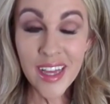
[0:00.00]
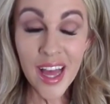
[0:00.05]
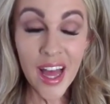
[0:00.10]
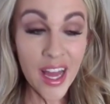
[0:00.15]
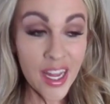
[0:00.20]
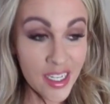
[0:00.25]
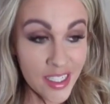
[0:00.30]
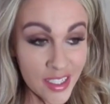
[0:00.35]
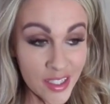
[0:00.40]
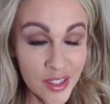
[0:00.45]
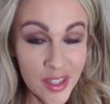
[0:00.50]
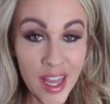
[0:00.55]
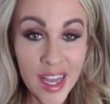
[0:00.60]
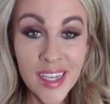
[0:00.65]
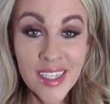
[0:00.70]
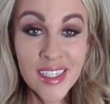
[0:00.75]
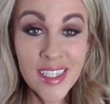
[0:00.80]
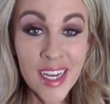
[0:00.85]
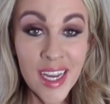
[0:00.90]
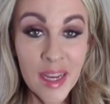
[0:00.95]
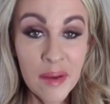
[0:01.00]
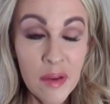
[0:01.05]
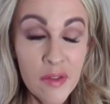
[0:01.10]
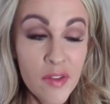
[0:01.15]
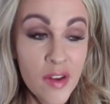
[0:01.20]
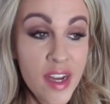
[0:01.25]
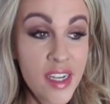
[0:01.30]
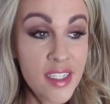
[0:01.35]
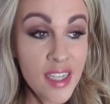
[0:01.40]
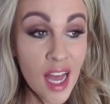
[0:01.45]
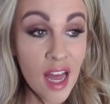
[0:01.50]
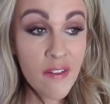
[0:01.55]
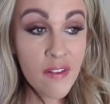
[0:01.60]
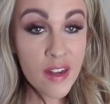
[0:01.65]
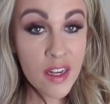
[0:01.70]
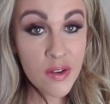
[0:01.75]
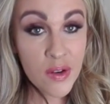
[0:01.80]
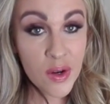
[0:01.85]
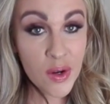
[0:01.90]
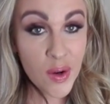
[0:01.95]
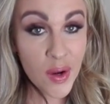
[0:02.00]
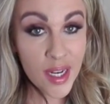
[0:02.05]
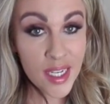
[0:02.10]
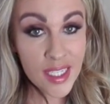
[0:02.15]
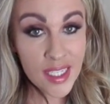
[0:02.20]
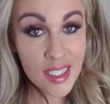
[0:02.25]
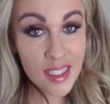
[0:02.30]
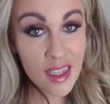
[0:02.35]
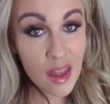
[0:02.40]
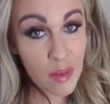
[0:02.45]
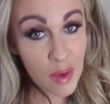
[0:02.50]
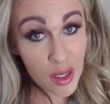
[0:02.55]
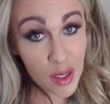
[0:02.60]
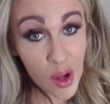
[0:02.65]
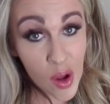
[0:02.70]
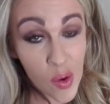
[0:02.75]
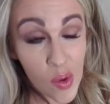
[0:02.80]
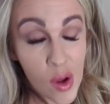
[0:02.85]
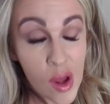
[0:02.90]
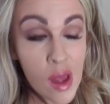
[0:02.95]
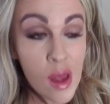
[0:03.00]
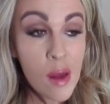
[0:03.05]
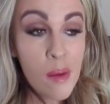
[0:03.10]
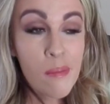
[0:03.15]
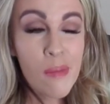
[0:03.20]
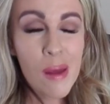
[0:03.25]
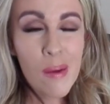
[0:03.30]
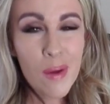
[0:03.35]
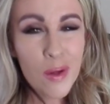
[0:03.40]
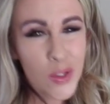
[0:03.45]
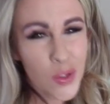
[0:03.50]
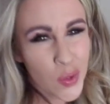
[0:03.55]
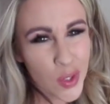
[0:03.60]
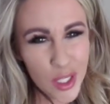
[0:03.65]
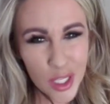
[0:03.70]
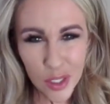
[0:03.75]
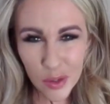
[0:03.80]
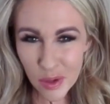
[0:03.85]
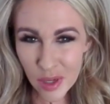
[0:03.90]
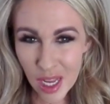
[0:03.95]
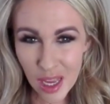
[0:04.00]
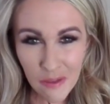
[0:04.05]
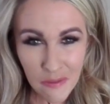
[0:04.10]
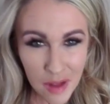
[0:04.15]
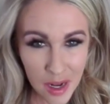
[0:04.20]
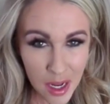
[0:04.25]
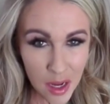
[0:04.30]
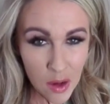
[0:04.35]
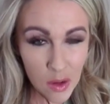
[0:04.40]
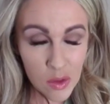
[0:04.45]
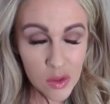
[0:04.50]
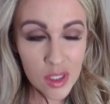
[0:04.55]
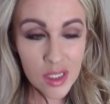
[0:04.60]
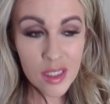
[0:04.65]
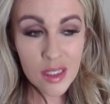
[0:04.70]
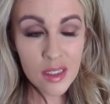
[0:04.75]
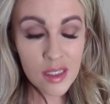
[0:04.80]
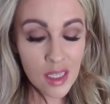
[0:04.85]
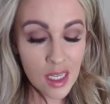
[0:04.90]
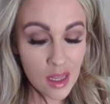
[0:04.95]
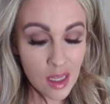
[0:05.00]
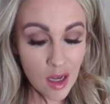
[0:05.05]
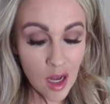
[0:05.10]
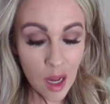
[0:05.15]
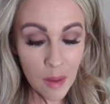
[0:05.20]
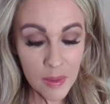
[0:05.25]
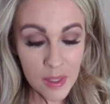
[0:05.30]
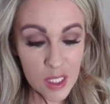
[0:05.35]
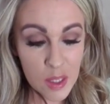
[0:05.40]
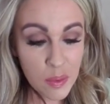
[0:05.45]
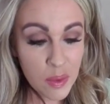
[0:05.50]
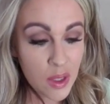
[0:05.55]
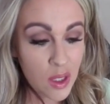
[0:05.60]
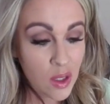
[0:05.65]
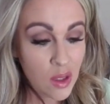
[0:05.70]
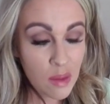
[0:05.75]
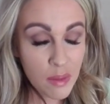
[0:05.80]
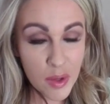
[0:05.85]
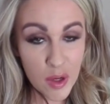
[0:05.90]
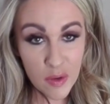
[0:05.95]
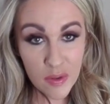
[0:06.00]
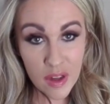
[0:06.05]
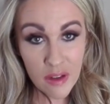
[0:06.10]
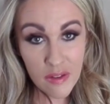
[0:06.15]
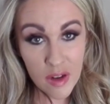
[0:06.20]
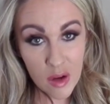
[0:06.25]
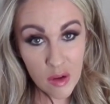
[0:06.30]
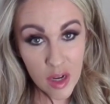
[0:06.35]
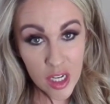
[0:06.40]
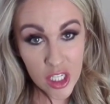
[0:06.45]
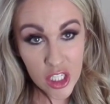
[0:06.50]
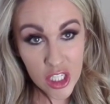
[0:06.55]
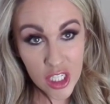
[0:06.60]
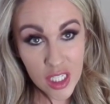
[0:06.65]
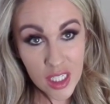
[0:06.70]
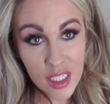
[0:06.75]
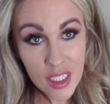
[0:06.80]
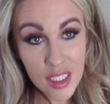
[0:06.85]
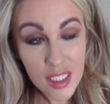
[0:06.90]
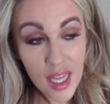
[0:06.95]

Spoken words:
Until next time, if you guys have any requests, let me know. Maybe I'll do a Q&A video just in the comments below. Let me know if you have any questions,